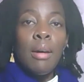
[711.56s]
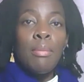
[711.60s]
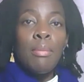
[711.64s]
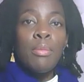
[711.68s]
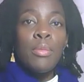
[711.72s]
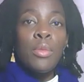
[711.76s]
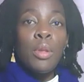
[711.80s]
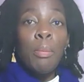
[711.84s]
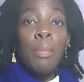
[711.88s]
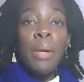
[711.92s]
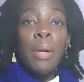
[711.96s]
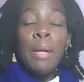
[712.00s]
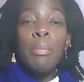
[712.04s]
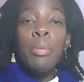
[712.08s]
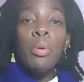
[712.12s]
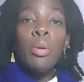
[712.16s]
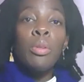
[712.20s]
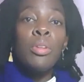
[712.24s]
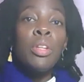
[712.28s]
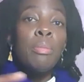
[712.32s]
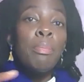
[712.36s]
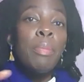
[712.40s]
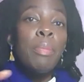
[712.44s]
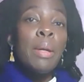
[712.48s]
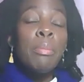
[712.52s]

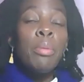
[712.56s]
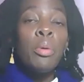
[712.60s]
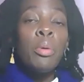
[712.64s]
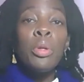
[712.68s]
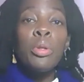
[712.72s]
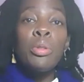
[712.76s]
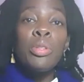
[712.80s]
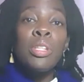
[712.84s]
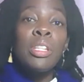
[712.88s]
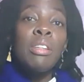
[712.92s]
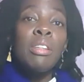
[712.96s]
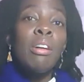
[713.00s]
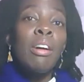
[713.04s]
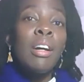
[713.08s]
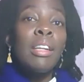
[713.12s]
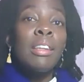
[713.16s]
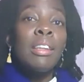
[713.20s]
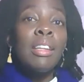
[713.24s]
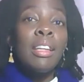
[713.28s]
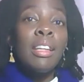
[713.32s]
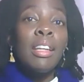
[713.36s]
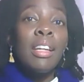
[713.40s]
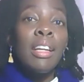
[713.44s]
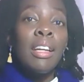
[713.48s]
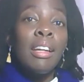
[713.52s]
The people who
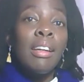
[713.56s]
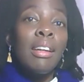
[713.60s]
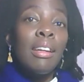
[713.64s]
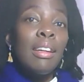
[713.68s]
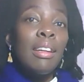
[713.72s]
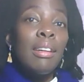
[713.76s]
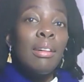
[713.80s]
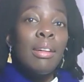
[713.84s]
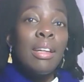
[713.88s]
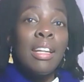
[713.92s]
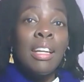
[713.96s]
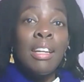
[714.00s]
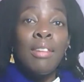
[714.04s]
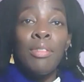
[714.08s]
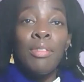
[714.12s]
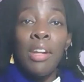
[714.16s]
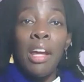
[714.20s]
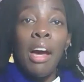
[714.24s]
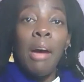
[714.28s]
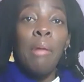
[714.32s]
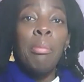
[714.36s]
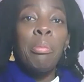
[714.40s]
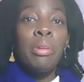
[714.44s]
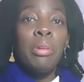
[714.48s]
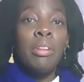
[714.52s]
denied that it even
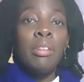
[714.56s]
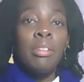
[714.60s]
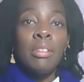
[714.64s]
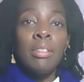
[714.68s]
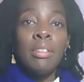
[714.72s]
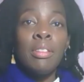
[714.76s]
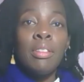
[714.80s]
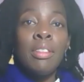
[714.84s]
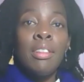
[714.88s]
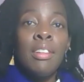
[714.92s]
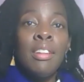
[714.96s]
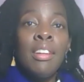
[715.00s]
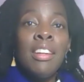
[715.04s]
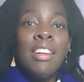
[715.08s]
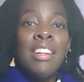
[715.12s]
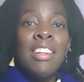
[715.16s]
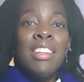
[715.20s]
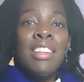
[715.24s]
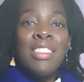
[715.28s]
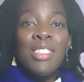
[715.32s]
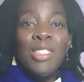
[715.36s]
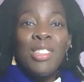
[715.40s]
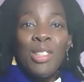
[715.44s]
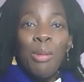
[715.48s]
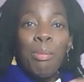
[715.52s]
happened,
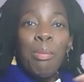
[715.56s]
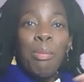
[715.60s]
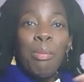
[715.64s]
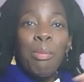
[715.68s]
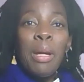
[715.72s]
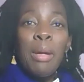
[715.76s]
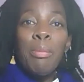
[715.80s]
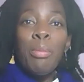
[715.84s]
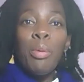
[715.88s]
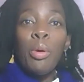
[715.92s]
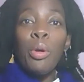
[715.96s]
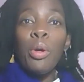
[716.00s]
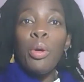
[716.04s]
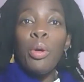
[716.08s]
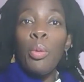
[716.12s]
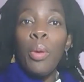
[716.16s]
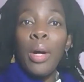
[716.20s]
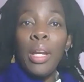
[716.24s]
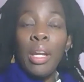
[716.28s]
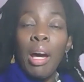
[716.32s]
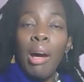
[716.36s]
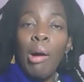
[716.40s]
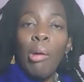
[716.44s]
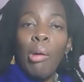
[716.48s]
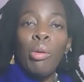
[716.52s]
to the people who
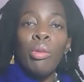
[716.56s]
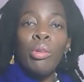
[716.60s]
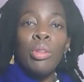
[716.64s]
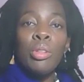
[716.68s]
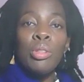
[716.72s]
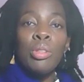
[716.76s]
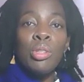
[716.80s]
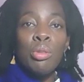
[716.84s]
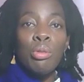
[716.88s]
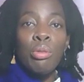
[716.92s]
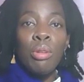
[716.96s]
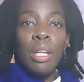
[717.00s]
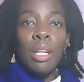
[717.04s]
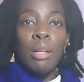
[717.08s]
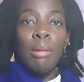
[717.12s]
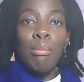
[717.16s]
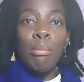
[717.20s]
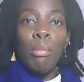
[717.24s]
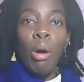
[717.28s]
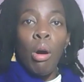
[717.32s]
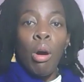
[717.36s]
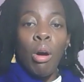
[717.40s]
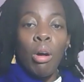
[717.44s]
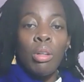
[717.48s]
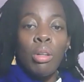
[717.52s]
went out on the street
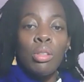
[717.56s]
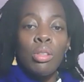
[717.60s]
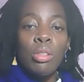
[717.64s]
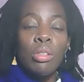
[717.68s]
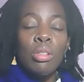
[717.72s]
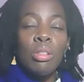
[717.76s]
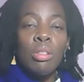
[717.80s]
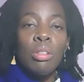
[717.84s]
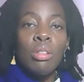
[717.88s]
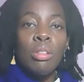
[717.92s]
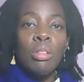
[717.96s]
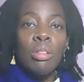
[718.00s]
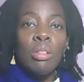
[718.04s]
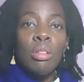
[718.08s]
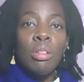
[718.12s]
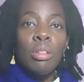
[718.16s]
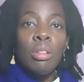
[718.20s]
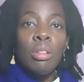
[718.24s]
and marched.